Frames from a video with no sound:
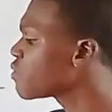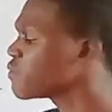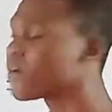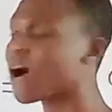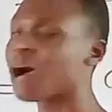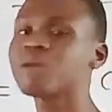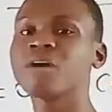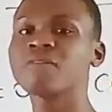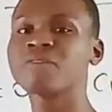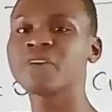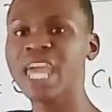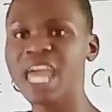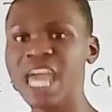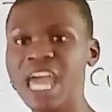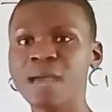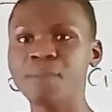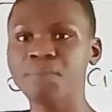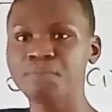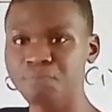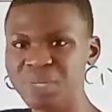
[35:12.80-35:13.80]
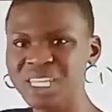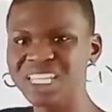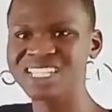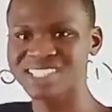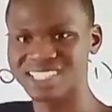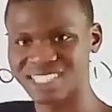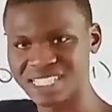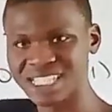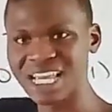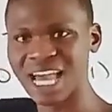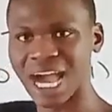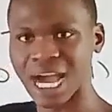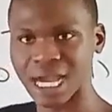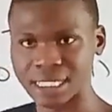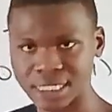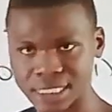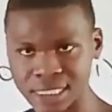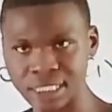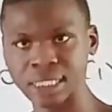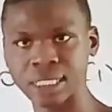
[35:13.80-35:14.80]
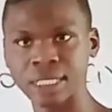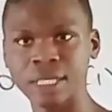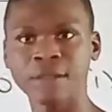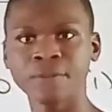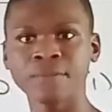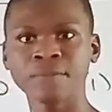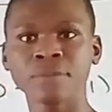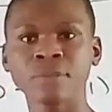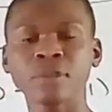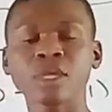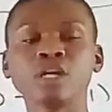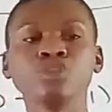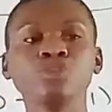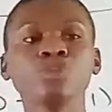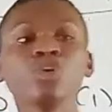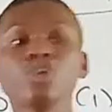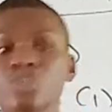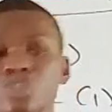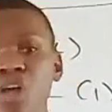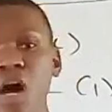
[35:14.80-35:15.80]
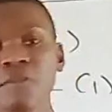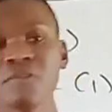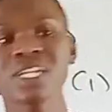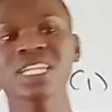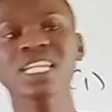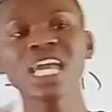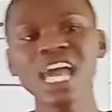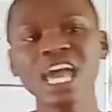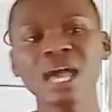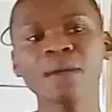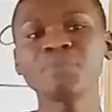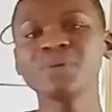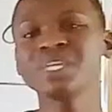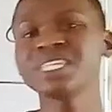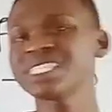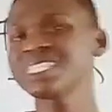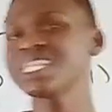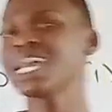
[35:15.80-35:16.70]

the value of a, b, c, and d. You solving a, b, c,